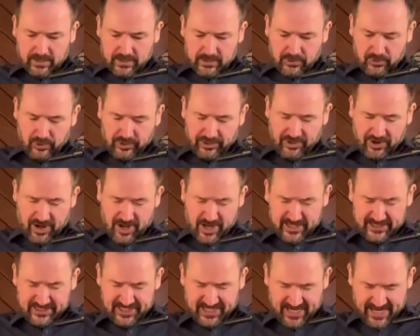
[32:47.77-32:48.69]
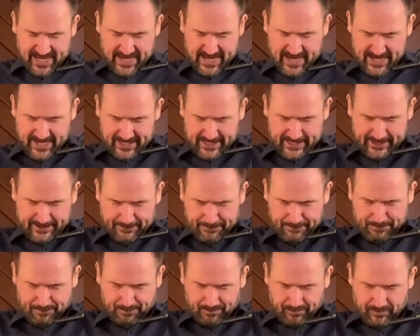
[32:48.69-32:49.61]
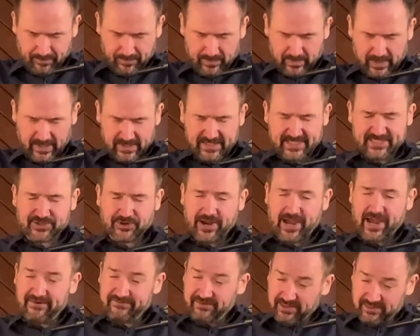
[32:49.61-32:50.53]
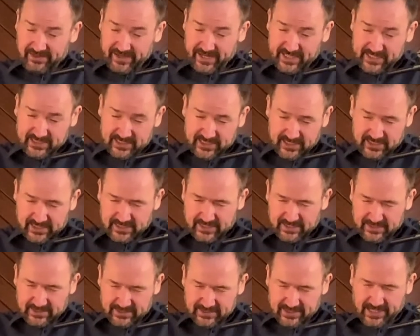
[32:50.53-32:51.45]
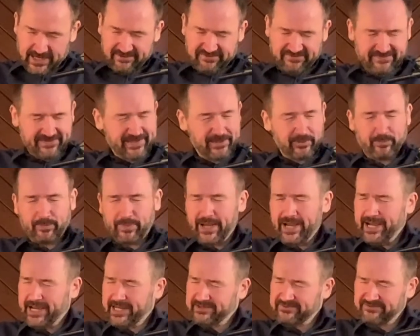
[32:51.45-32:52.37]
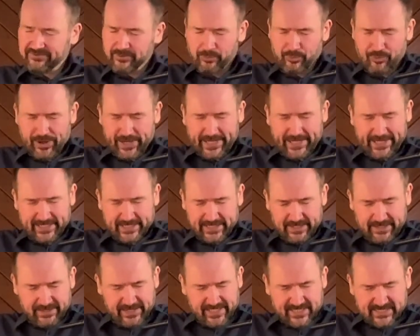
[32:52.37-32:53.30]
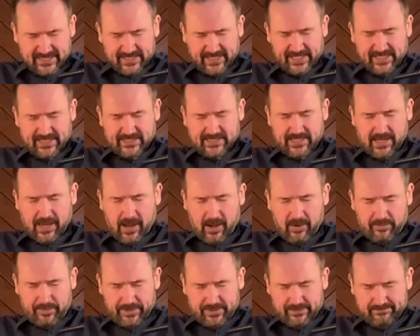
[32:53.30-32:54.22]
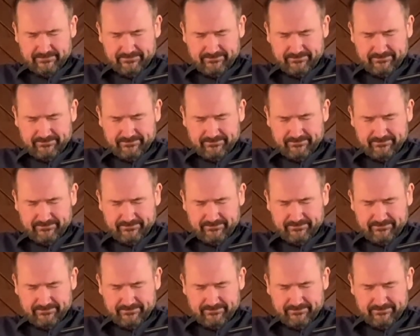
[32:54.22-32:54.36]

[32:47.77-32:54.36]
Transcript: Lord God, these are heavy things I feel bad for bringing these things up.